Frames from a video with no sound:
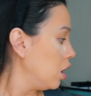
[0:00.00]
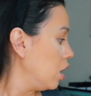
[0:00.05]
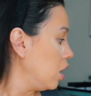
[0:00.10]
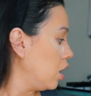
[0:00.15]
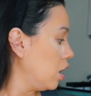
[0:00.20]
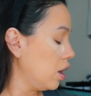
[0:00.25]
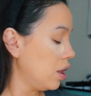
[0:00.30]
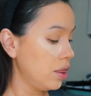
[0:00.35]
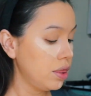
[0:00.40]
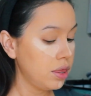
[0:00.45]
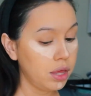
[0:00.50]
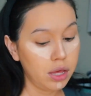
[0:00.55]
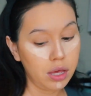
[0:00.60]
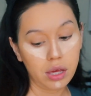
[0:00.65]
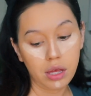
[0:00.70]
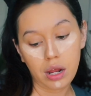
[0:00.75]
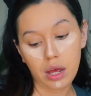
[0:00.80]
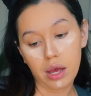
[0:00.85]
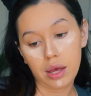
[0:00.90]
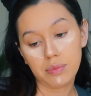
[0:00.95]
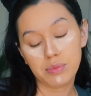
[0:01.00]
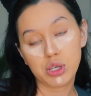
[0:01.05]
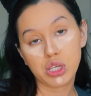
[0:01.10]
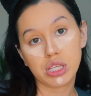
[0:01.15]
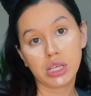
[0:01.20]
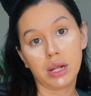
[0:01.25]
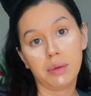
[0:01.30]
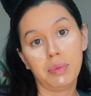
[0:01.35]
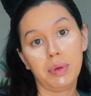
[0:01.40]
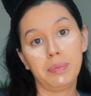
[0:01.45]
And then I'm just
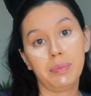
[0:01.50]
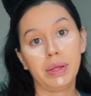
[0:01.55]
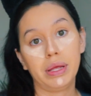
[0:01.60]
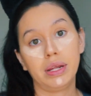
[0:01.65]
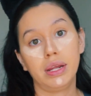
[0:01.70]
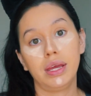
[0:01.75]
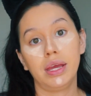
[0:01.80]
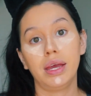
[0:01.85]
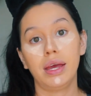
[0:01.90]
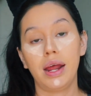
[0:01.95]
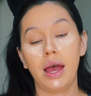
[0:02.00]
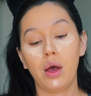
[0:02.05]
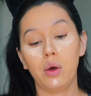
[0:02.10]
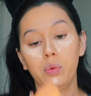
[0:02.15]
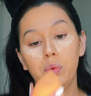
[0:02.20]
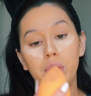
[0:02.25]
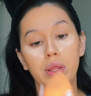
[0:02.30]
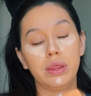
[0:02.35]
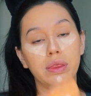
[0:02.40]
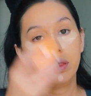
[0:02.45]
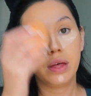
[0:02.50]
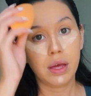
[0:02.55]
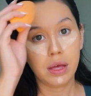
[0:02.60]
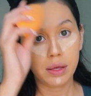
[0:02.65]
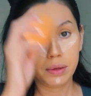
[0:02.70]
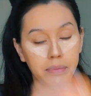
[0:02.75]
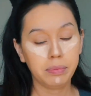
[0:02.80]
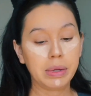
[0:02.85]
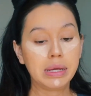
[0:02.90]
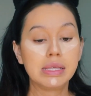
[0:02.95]
gonna be blending it out with
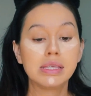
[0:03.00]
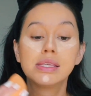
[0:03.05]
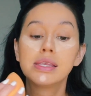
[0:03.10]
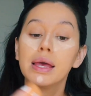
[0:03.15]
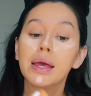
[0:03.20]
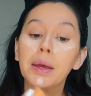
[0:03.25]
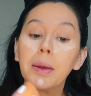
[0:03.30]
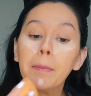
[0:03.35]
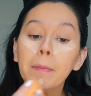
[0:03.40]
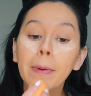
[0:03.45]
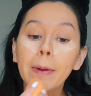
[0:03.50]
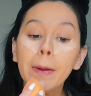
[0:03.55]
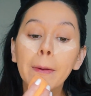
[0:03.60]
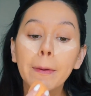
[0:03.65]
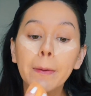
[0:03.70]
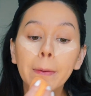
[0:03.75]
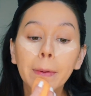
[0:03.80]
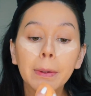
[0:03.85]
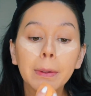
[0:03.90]
my same Real